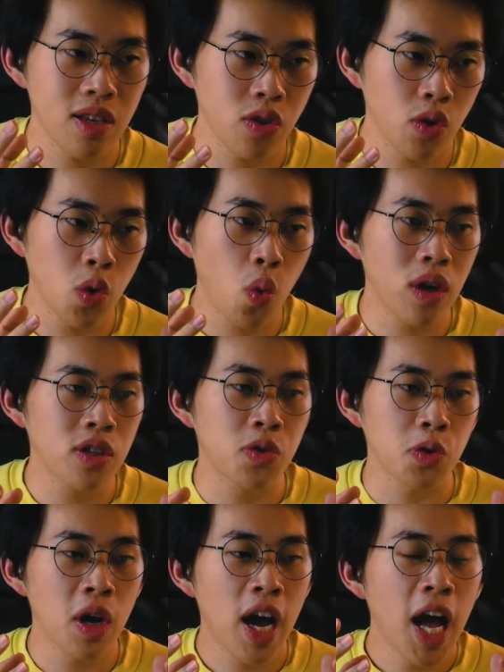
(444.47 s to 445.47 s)
so you want
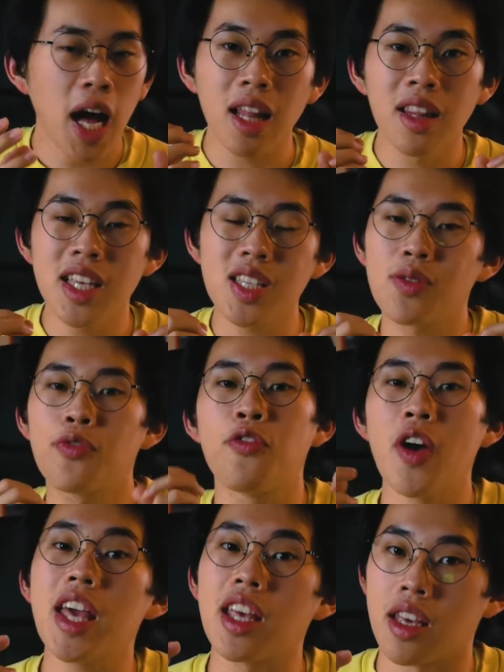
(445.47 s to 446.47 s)
to at least
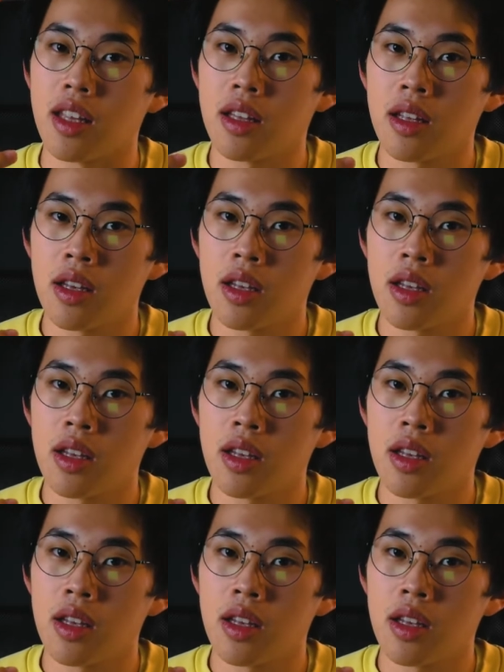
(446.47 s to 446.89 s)
fake it